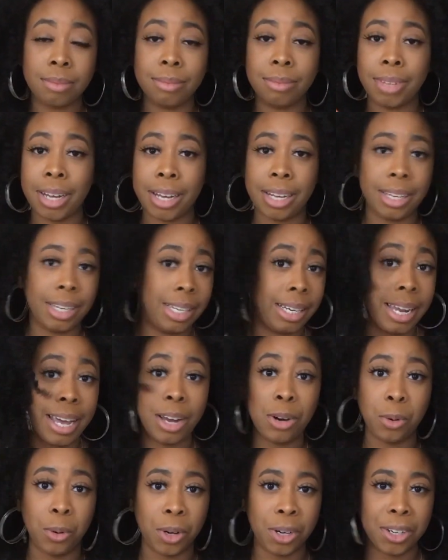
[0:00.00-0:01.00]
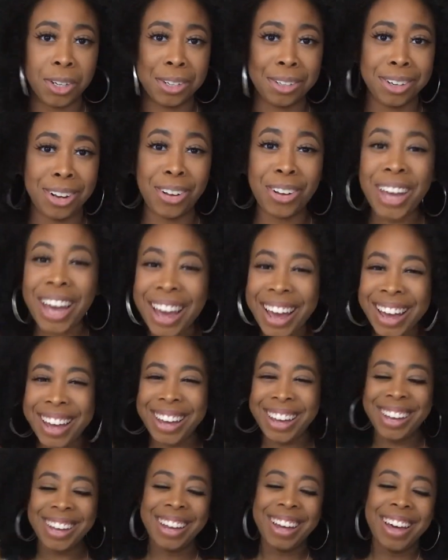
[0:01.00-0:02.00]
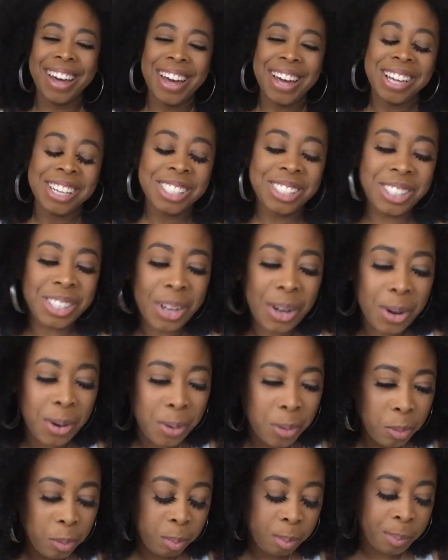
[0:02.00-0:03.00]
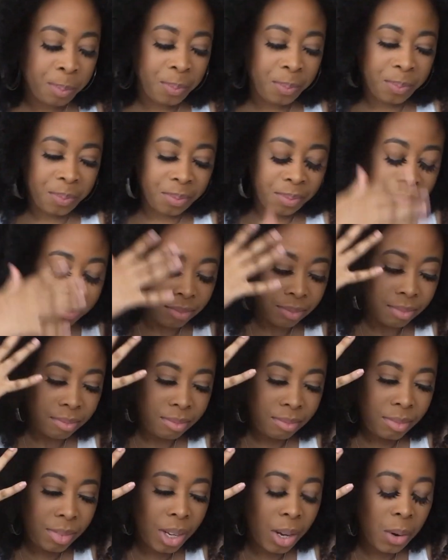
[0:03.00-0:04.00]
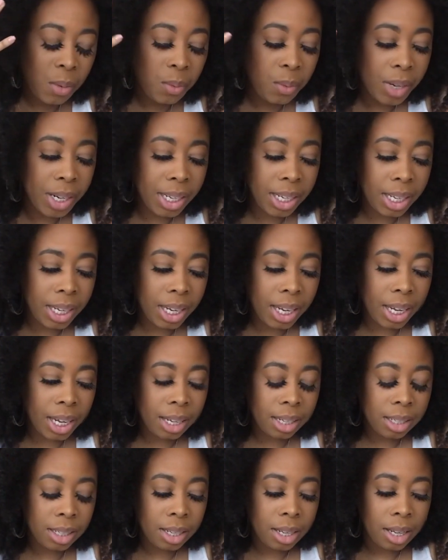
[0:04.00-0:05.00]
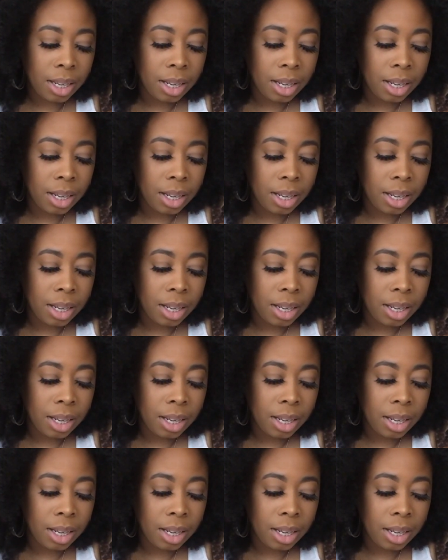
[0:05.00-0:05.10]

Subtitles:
That in that order. Okay. So really,